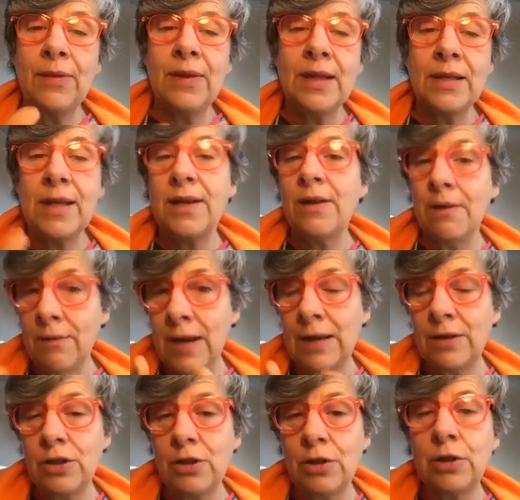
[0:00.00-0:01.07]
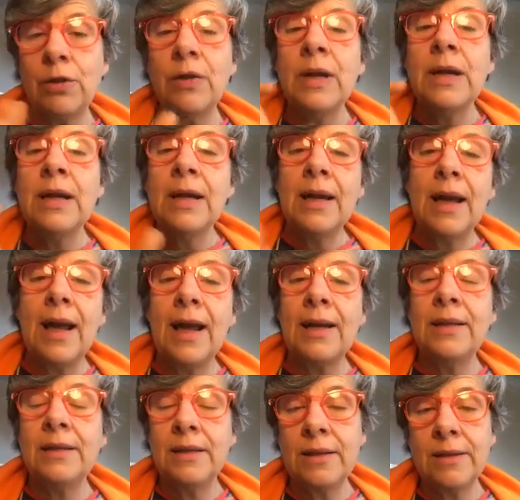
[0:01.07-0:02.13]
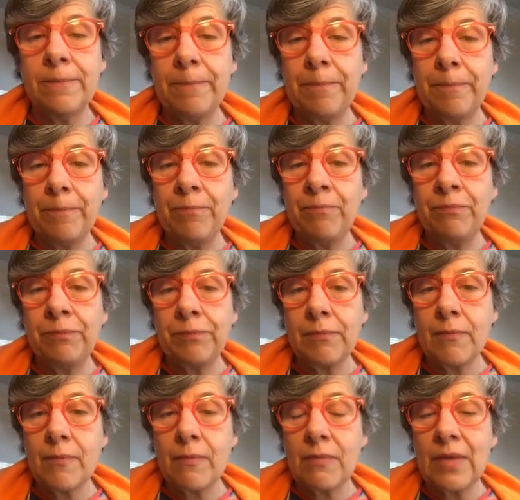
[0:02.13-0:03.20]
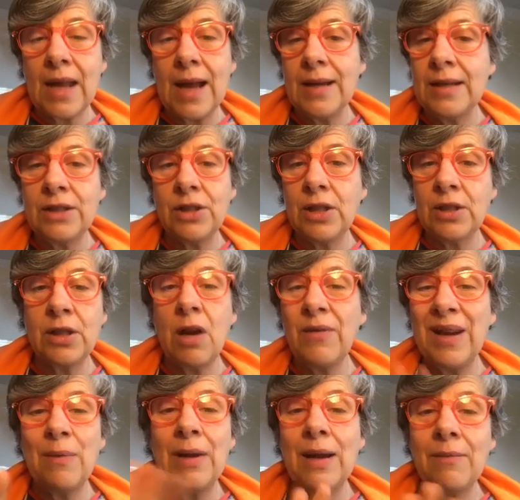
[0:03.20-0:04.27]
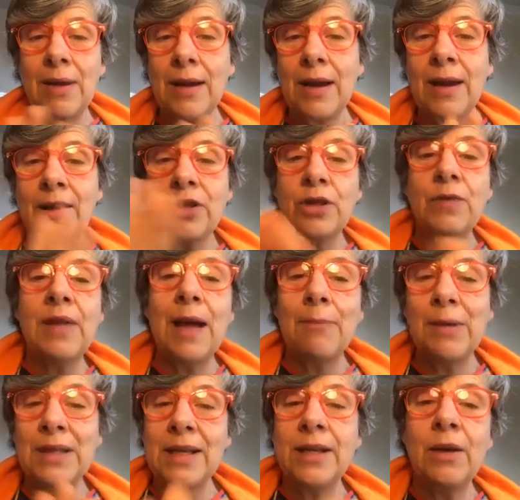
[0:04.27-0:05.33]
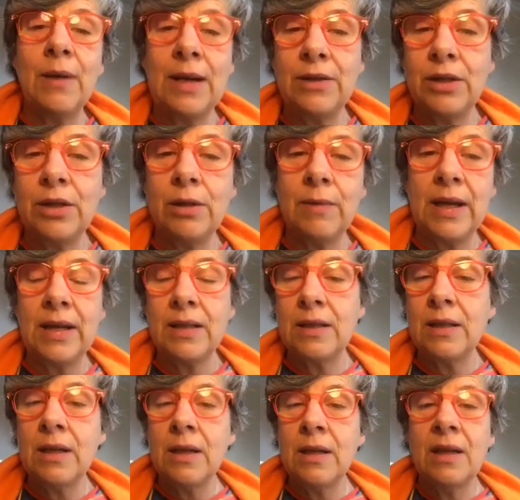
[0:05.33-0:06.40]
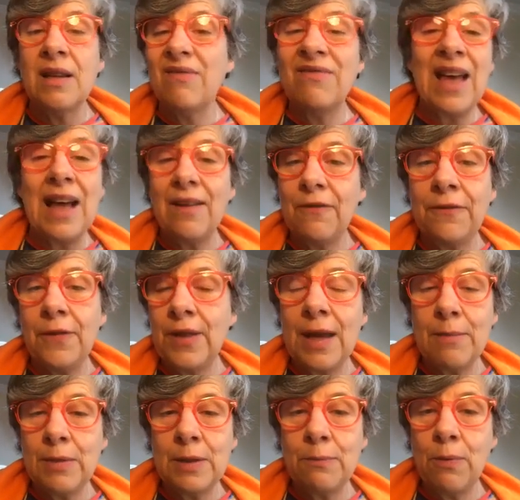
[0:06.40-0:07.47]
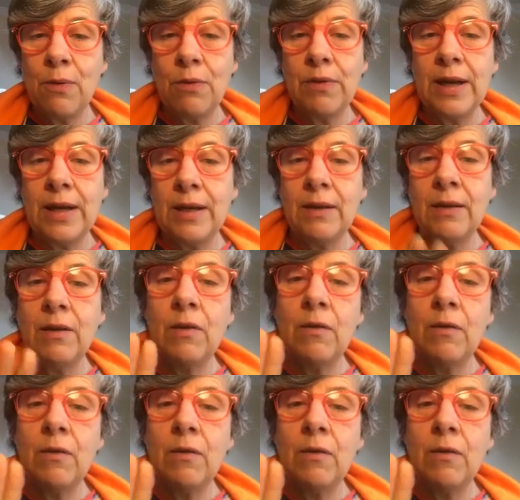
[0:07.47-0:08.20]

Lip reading: with things they know how to do. And it's just, oh yeah, well, I can do that because I know how to do it. That for them is boring.